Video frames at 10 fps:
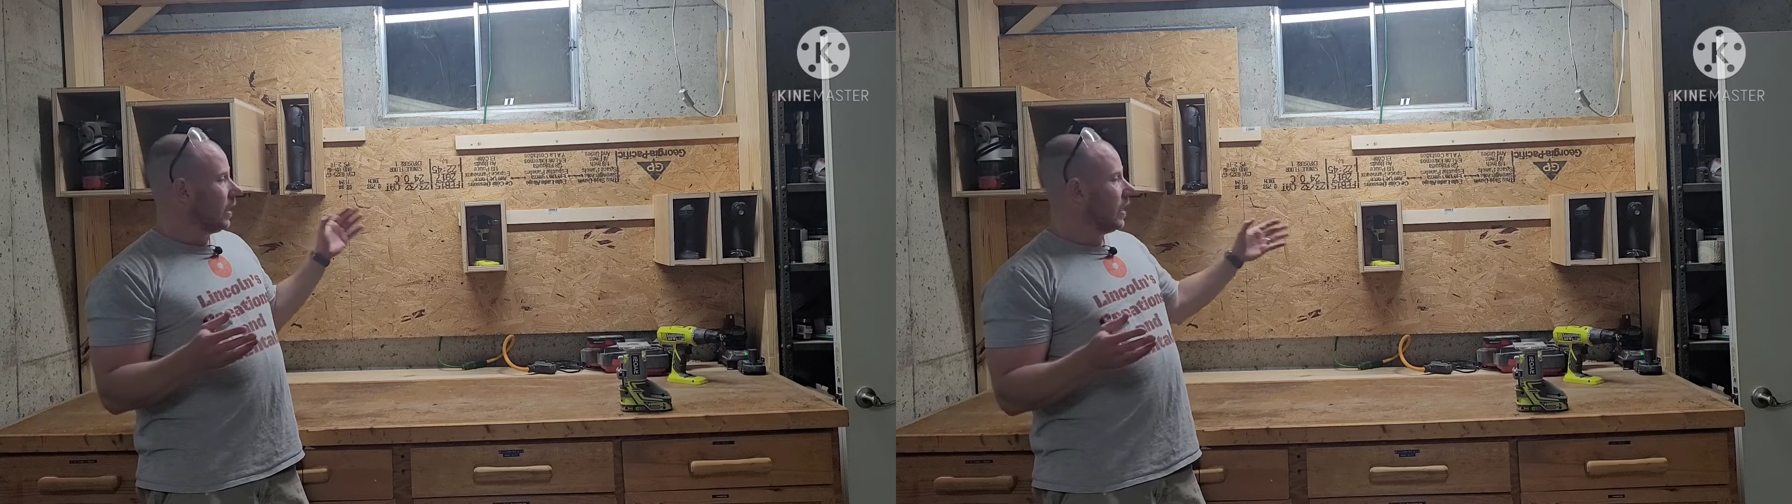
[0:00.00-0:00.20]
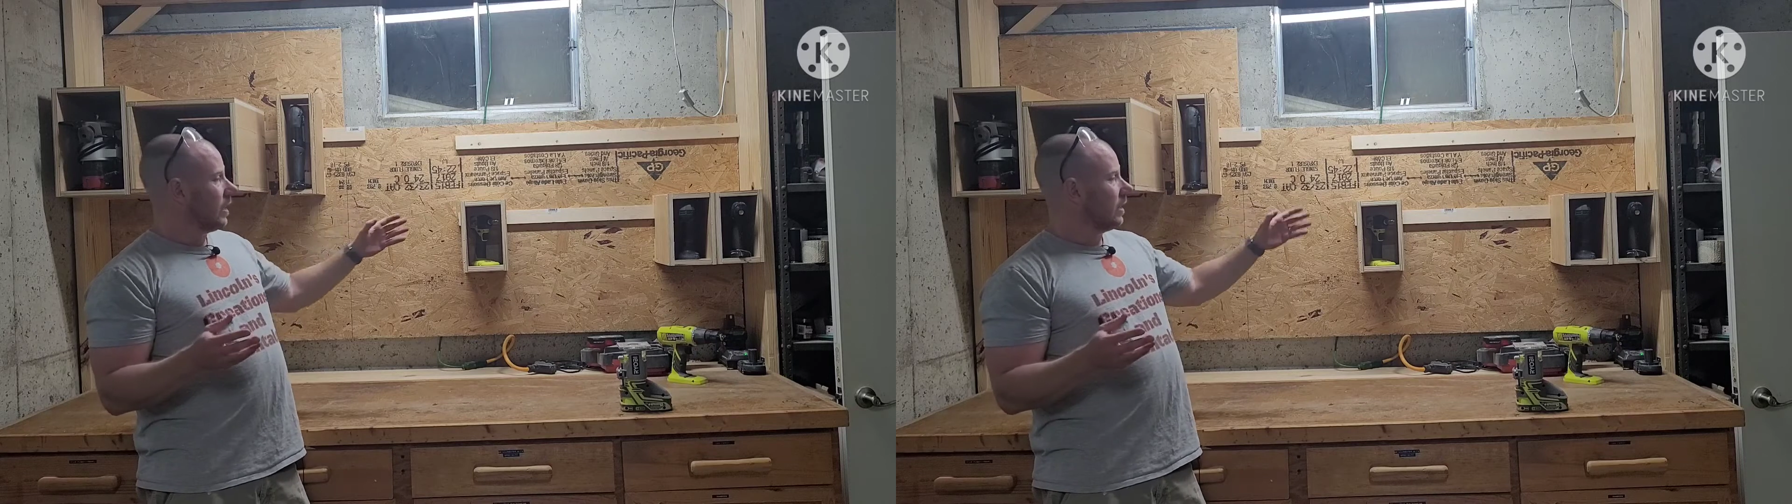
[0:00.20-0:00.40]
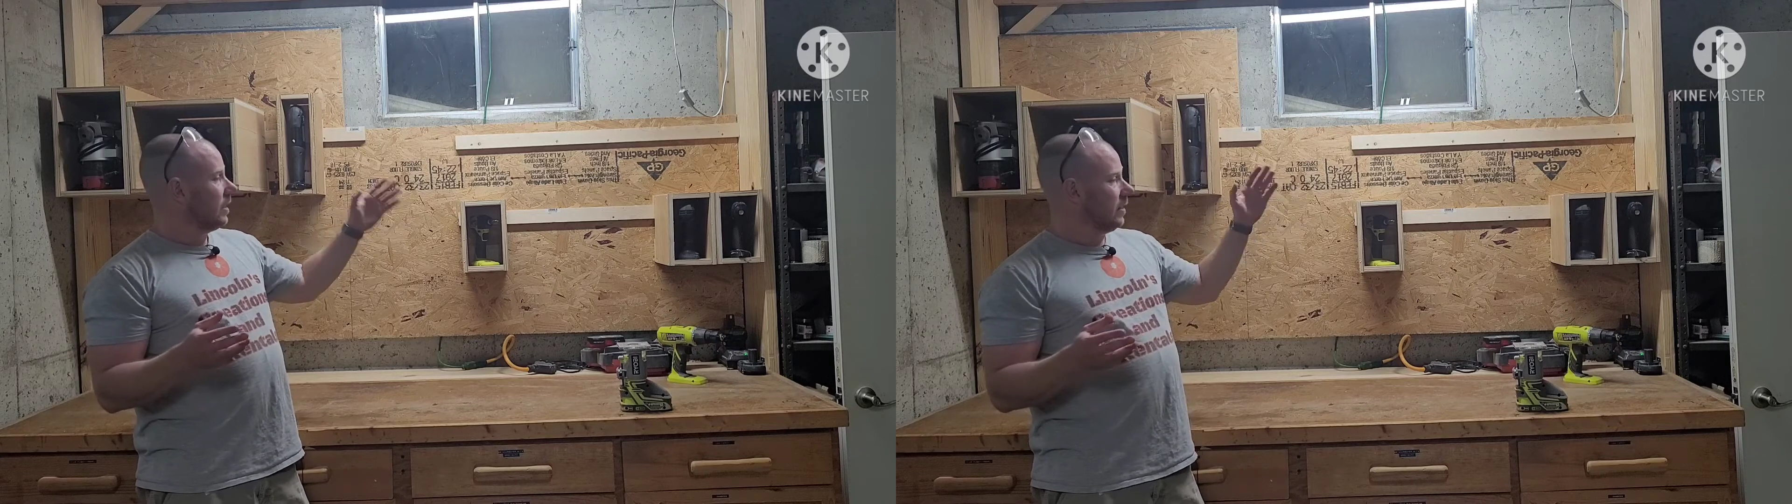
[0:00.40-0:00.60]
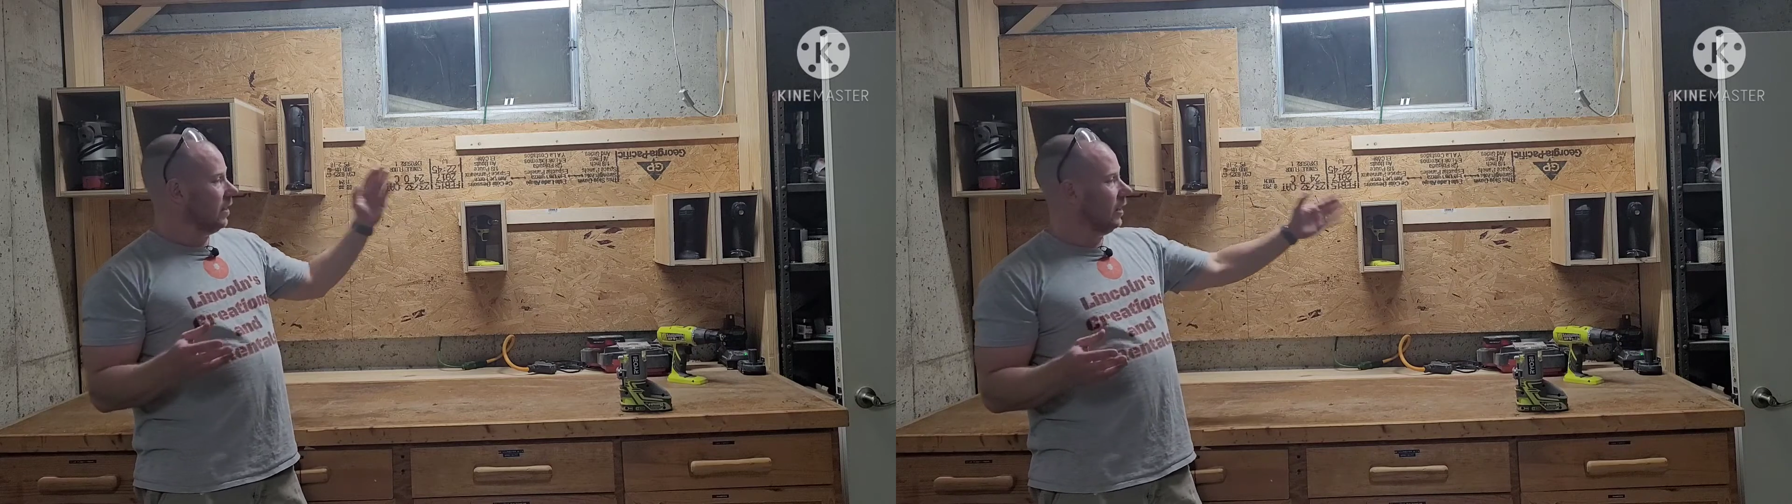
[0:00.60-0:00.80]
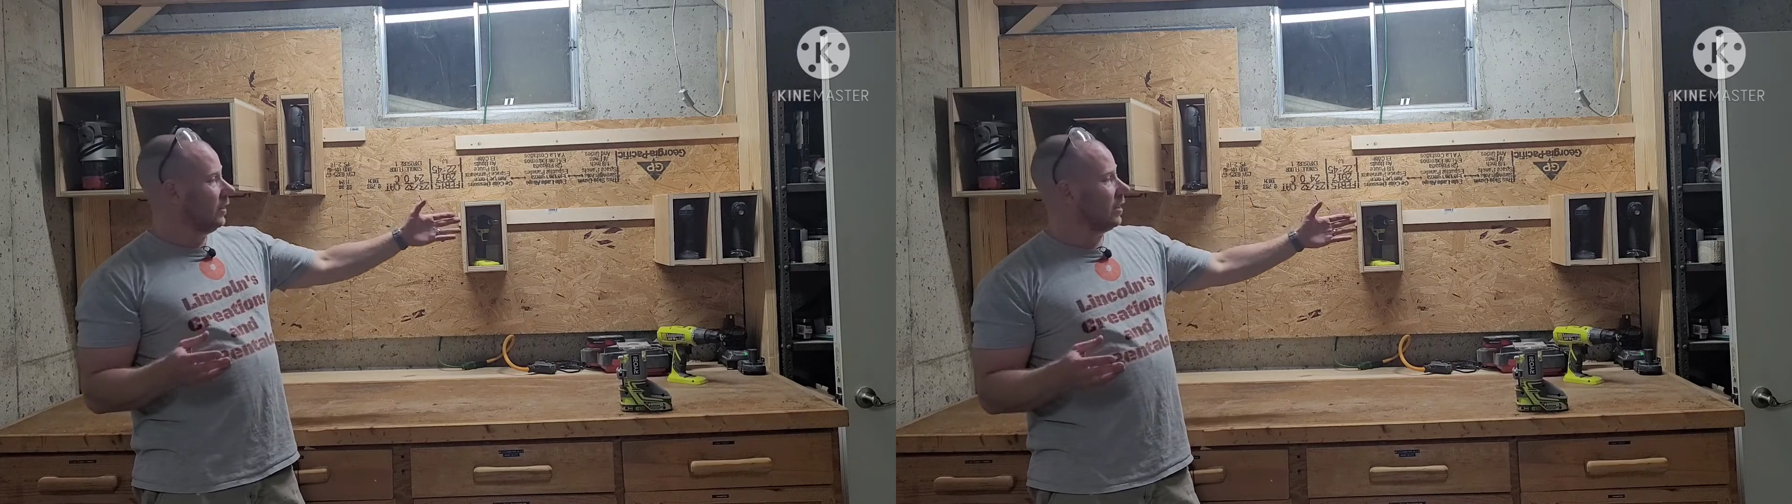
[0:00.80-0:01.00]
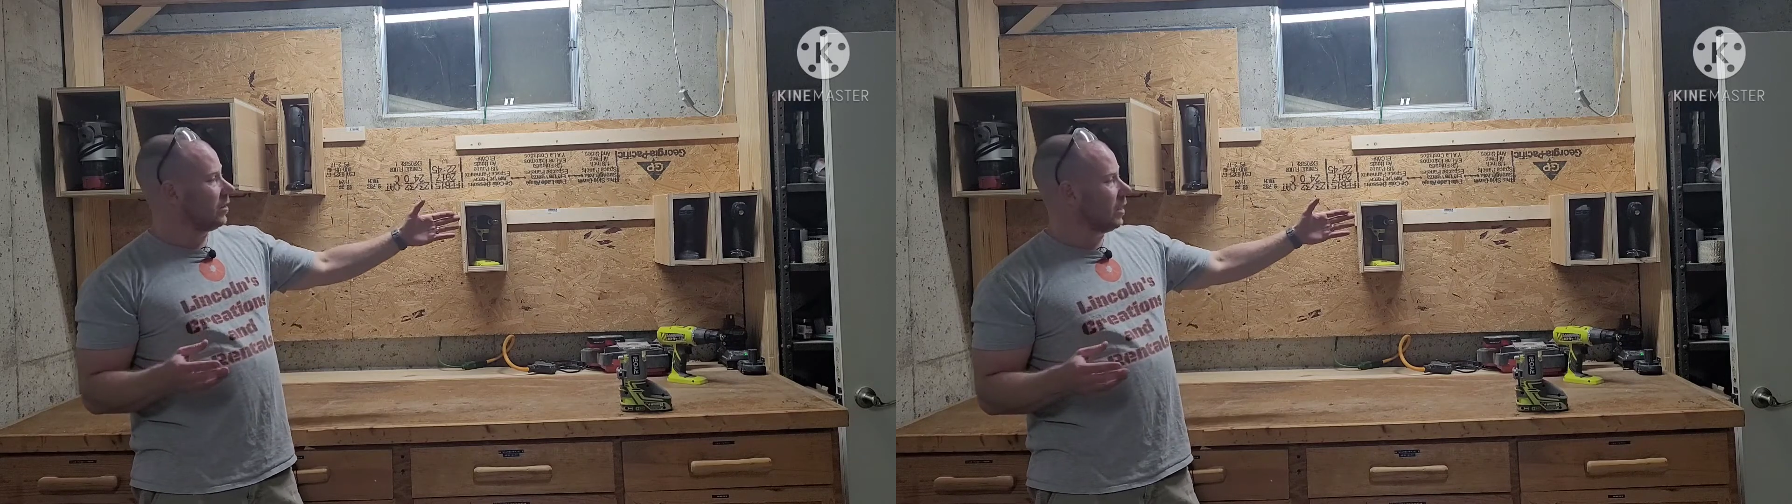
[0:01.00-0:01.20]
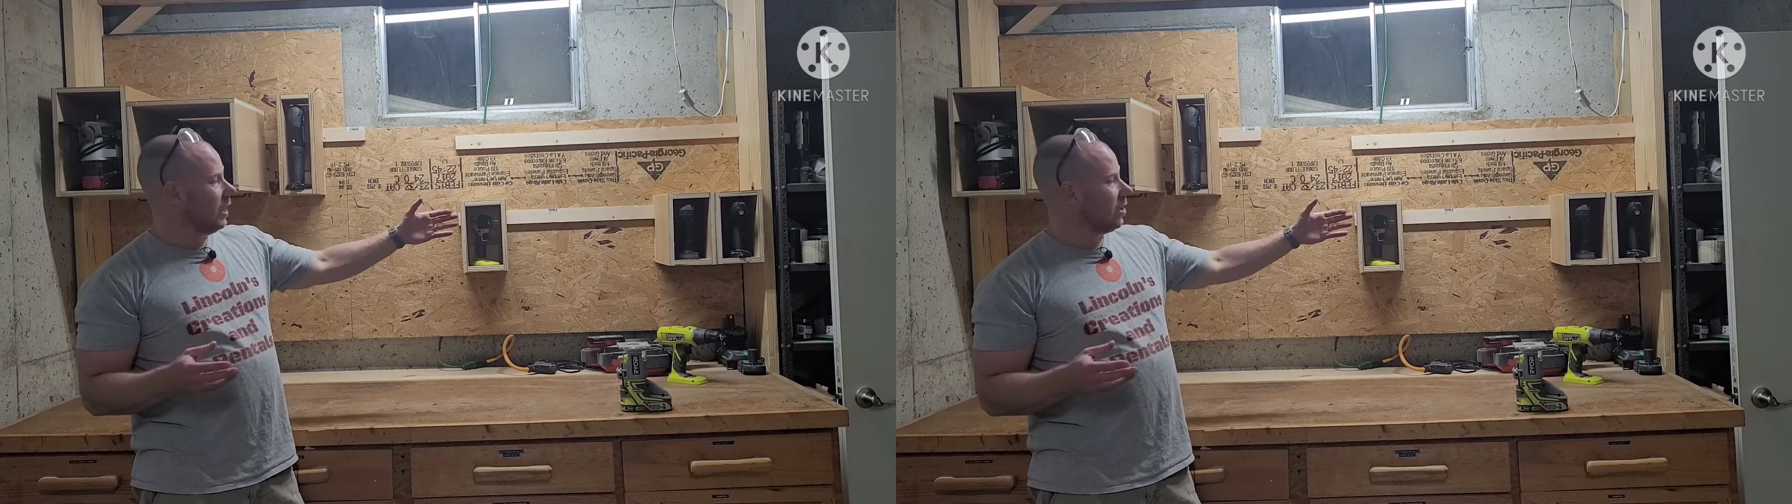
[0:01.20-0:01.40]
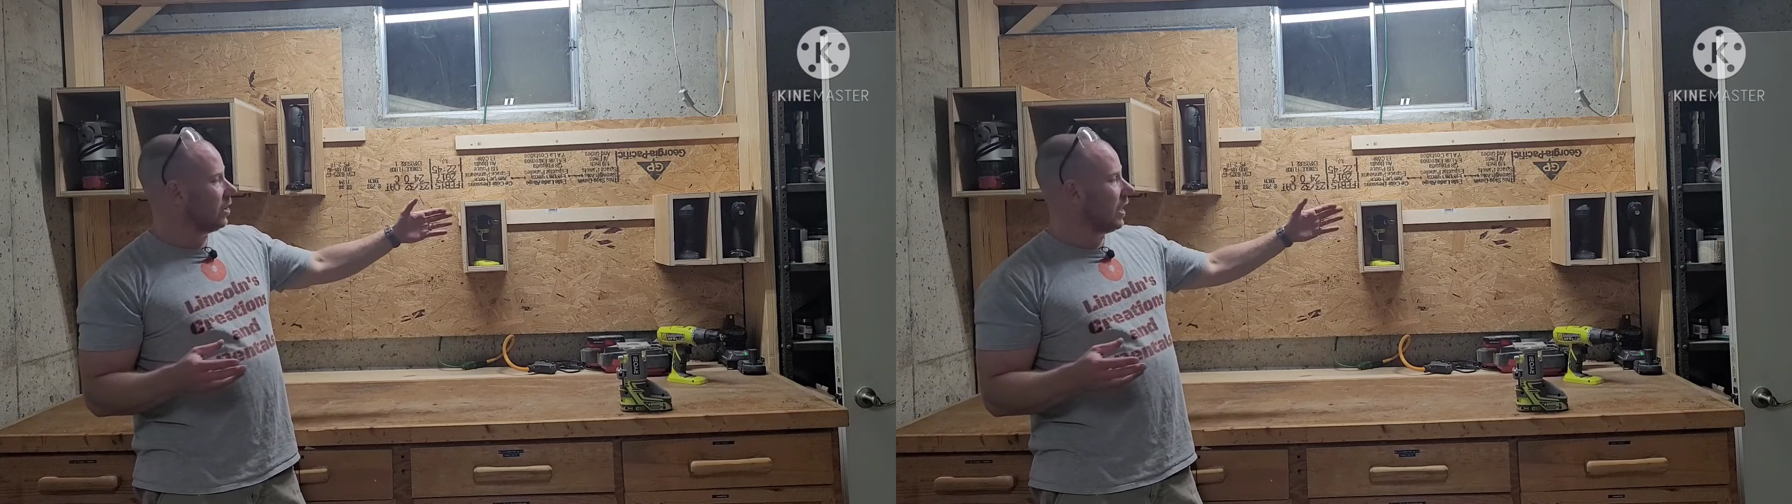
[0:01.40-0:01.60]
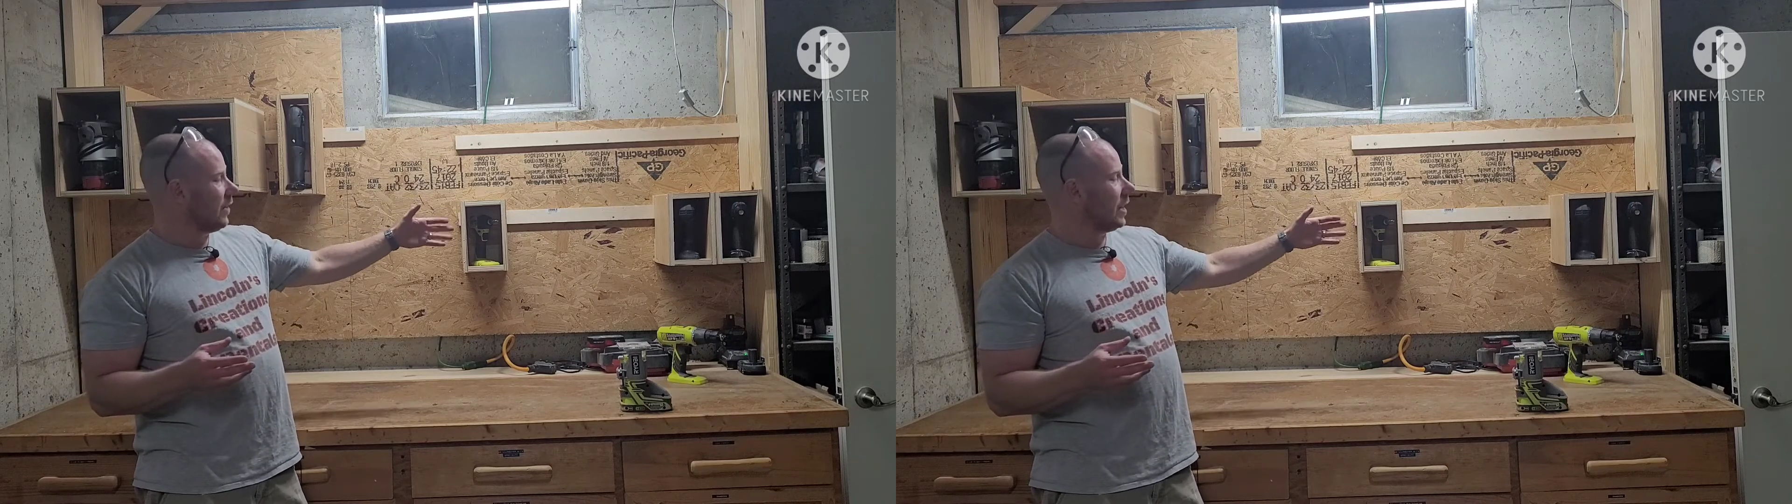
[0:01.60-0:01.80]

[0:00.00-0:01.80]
Again, easy to reach,